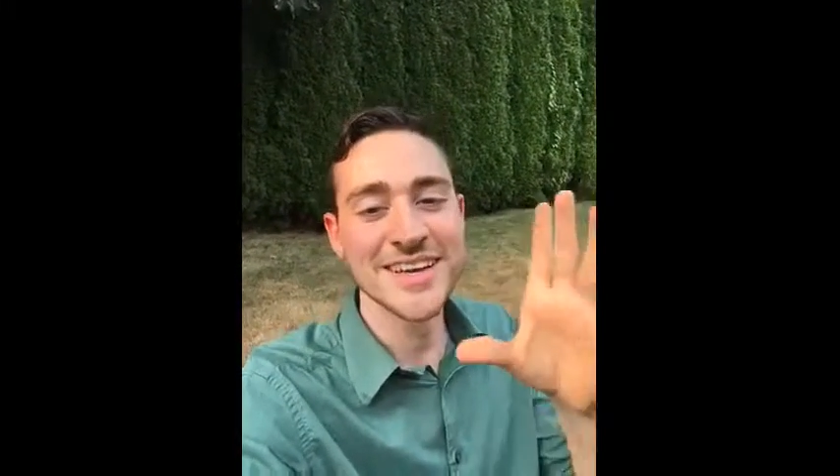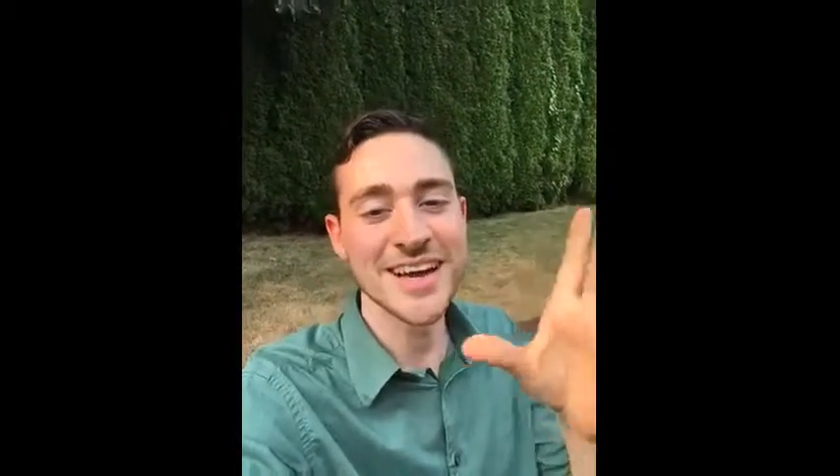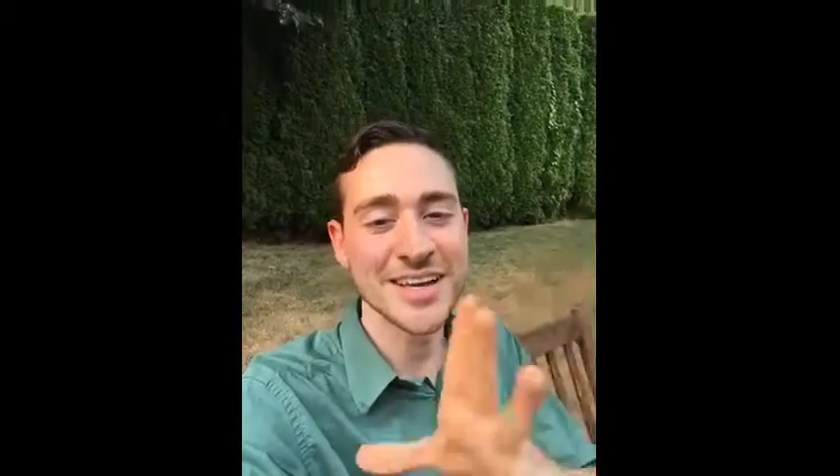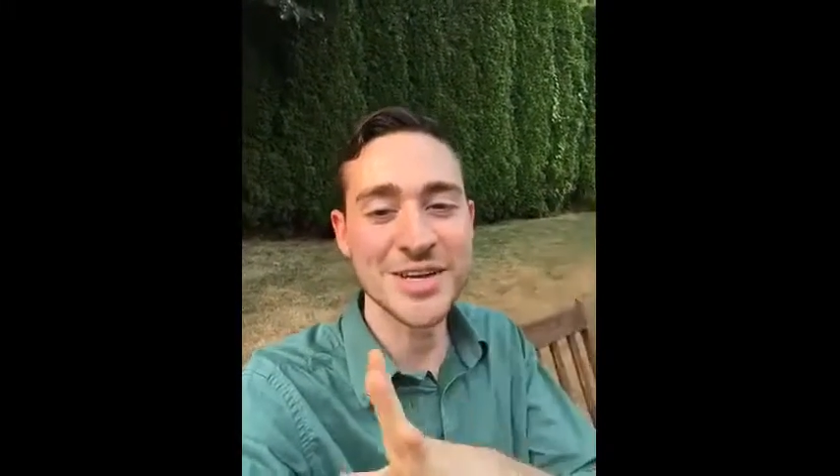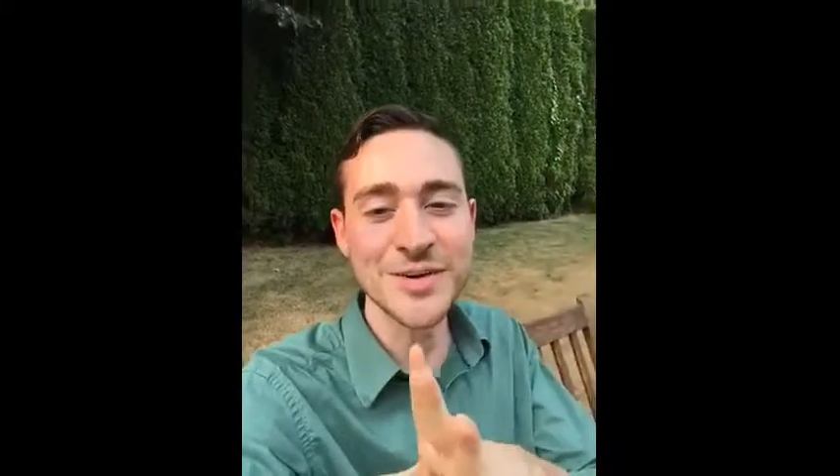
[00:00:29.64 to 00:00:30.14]

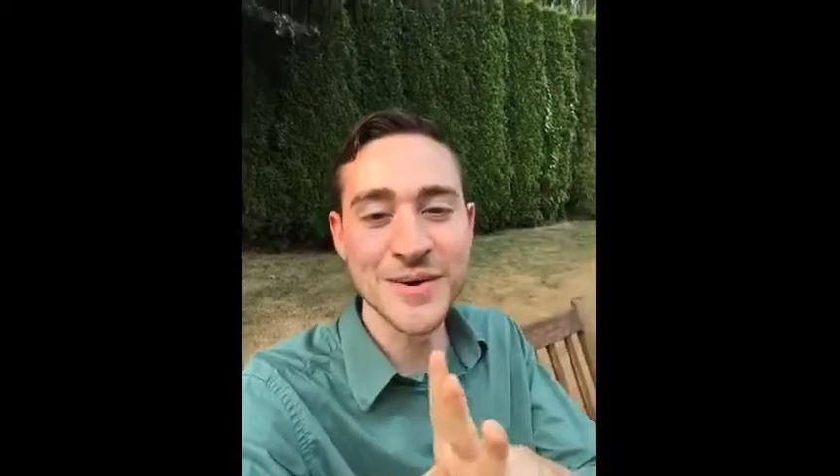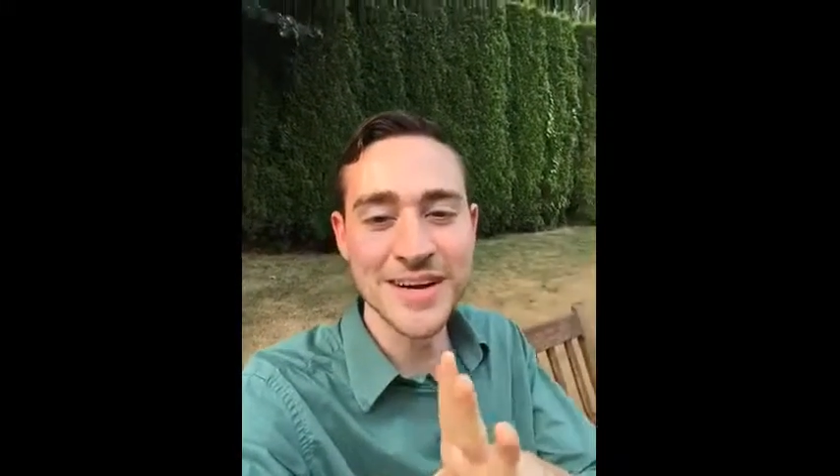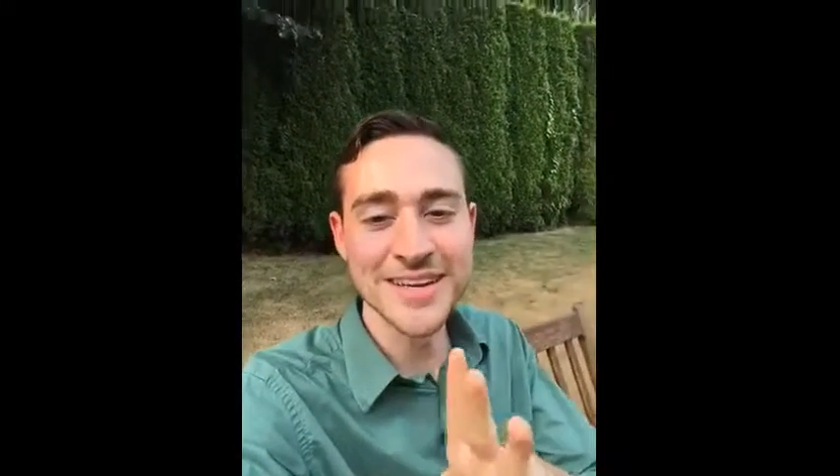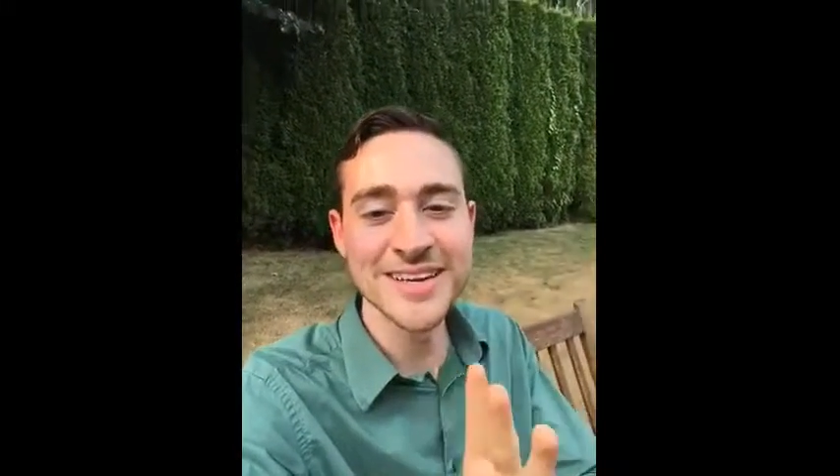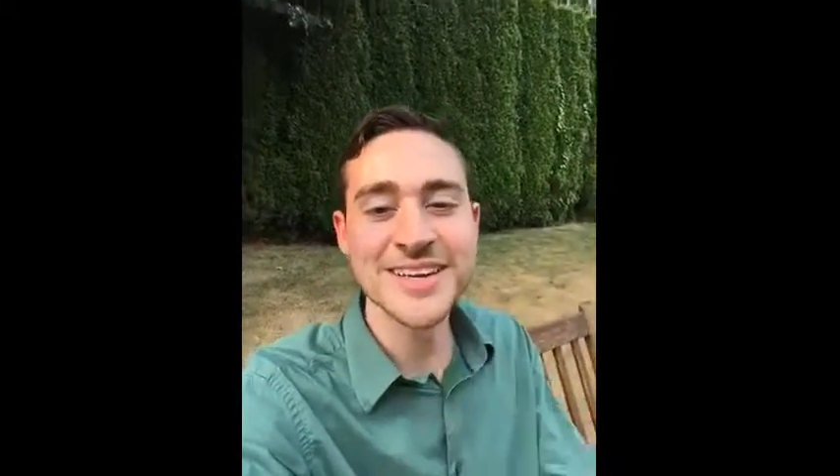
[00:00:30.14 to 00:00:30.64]
I could go
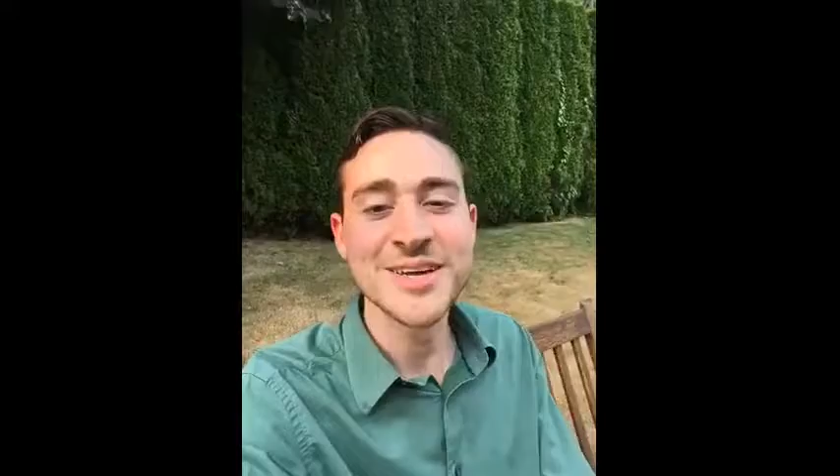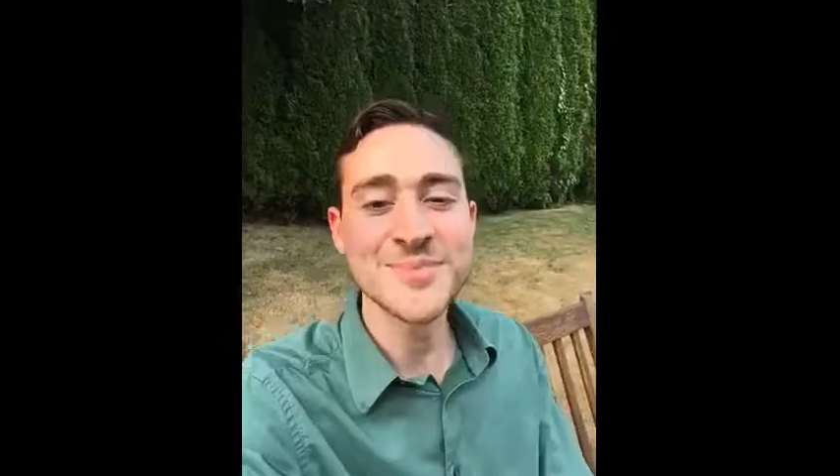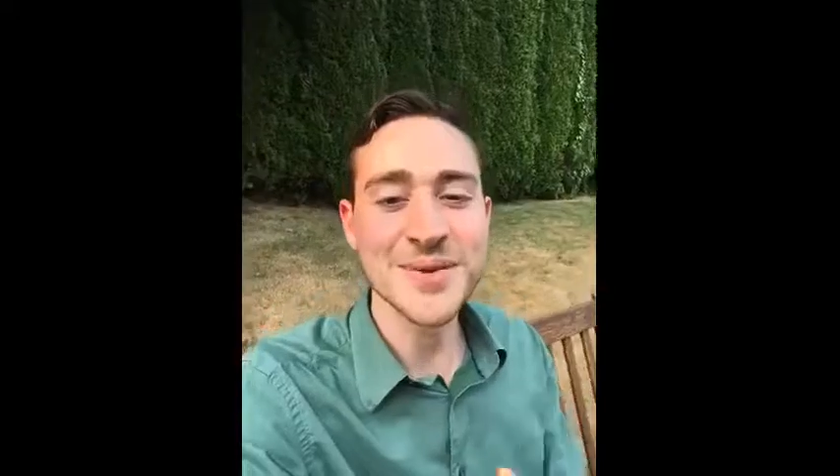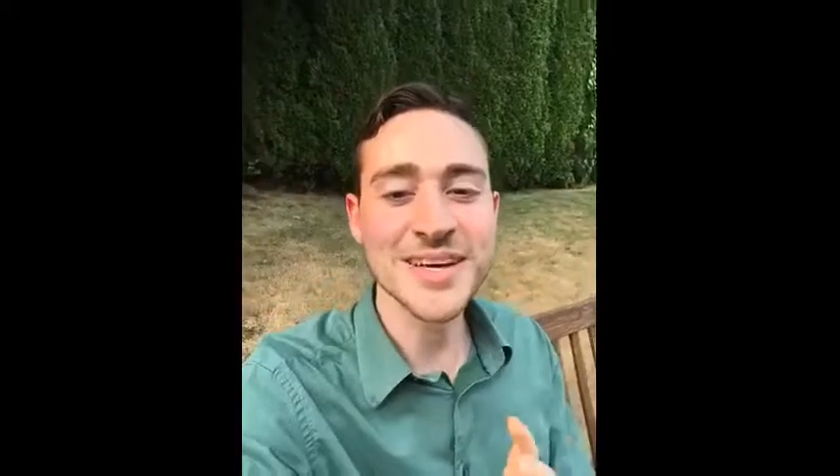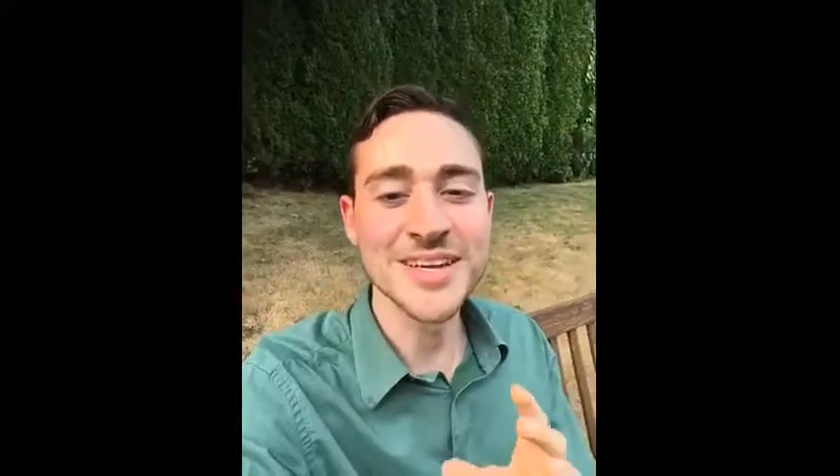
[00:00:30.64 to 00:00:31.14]
on.
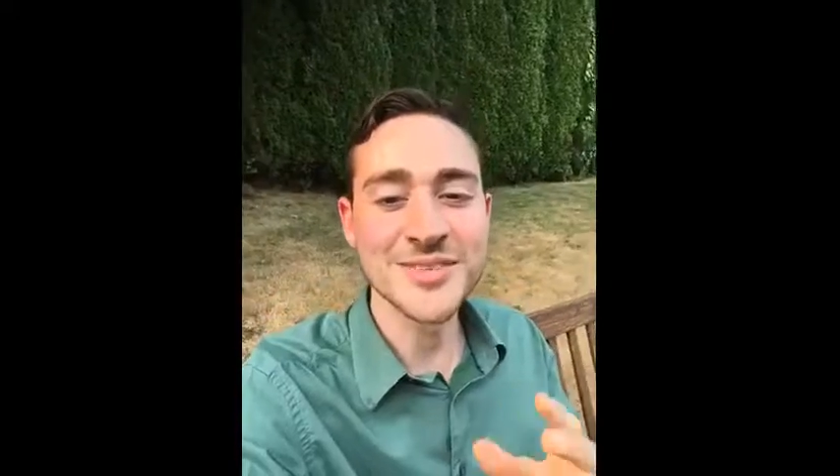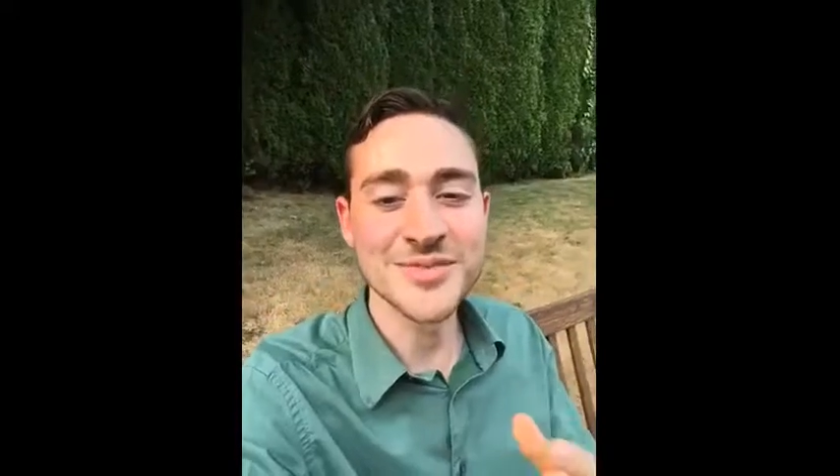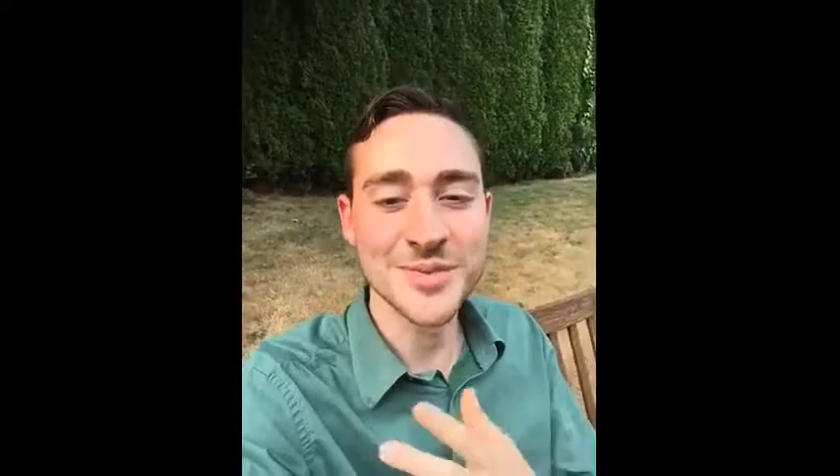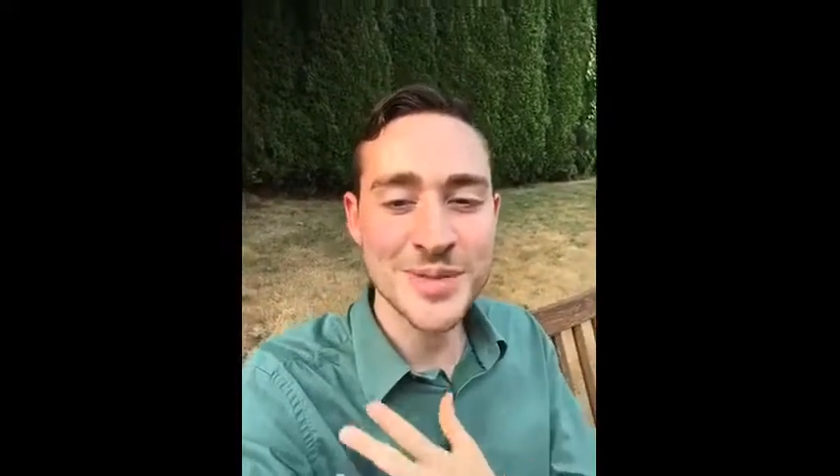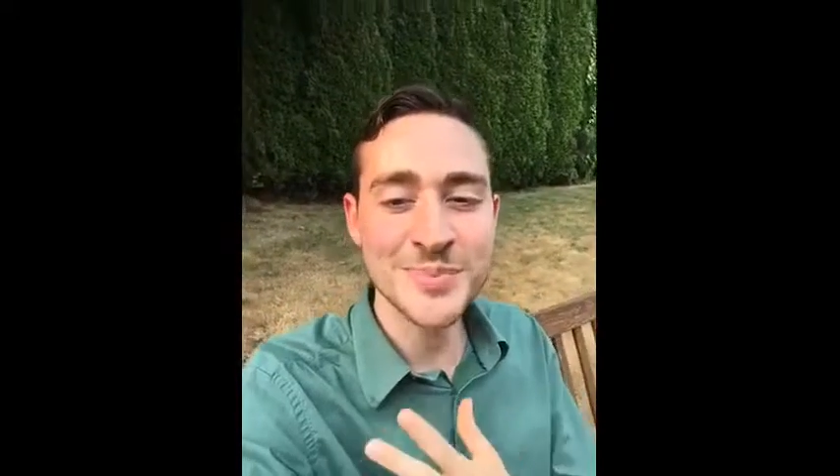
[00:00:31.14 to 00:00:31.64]
But
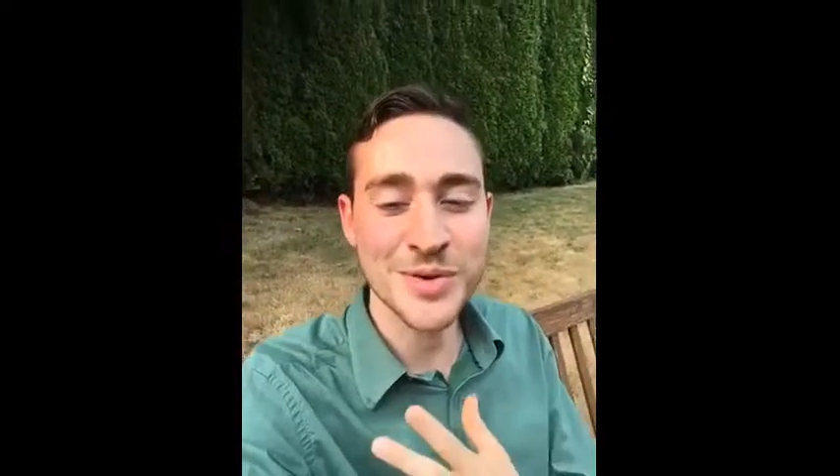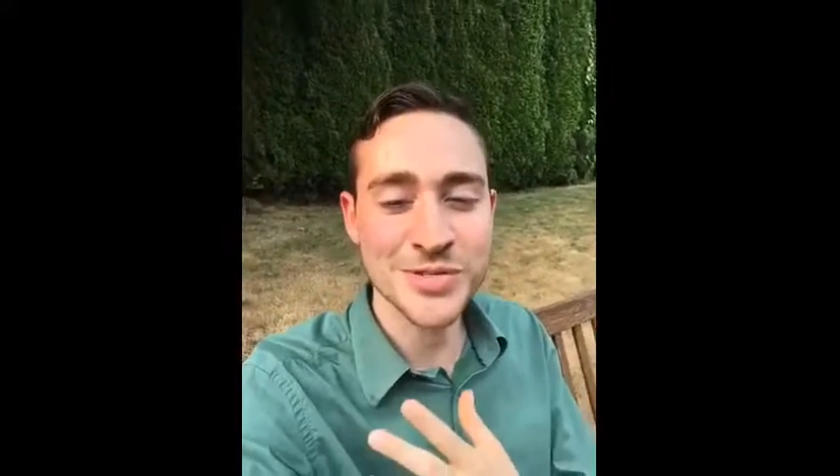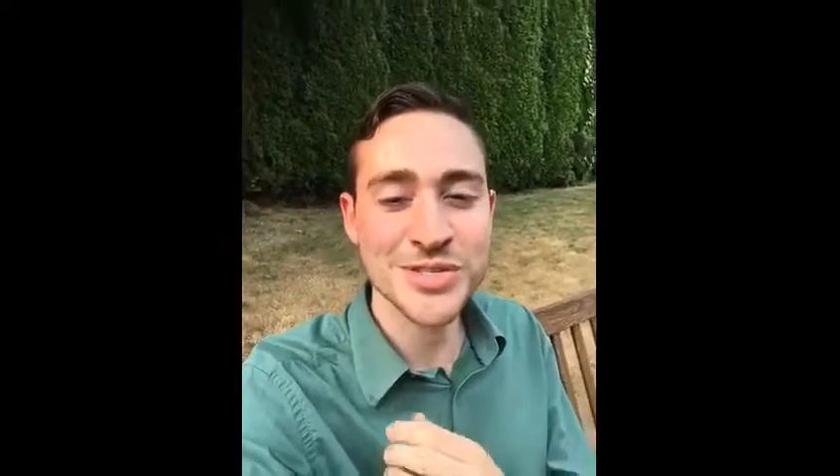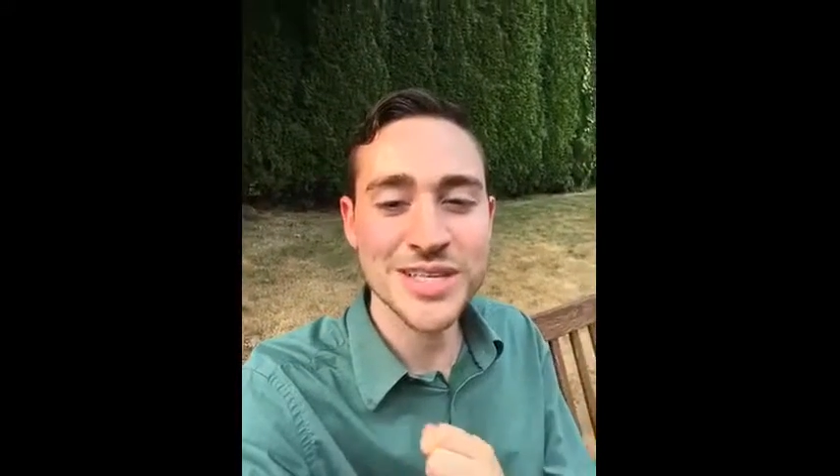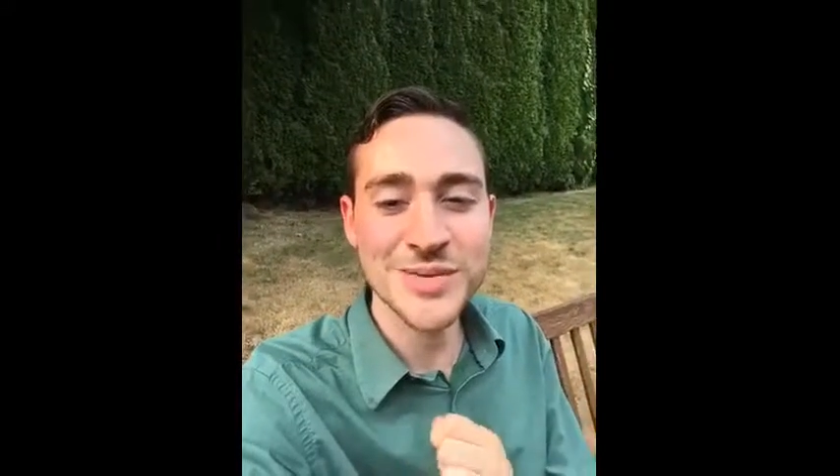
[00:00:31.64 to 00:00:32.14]
for me
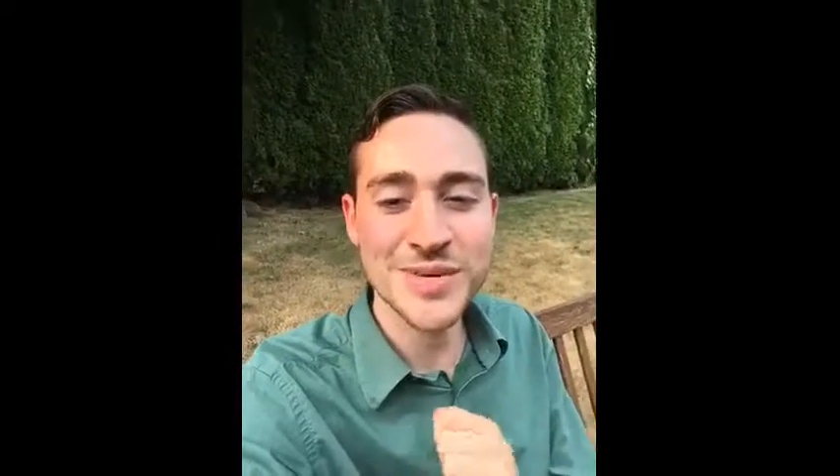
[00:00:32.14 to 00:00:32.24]
personally,